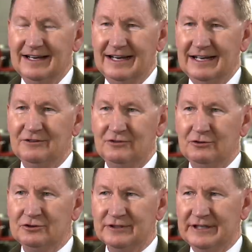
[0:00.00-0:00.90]
and it's
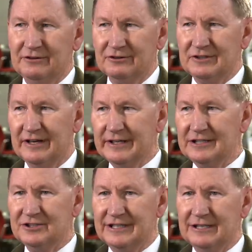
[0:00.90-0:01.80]
usually either
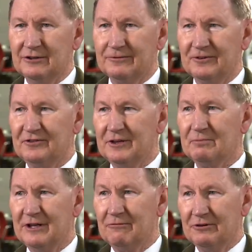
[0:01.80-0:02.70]
tongue-in-cheek or for
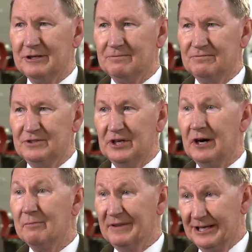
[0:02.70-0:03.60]
something really
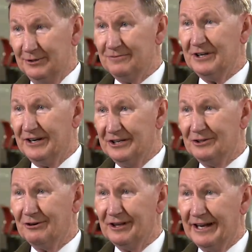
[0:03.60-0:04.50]
dumb that you've done in
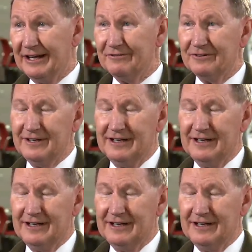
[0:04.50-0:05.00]
your life.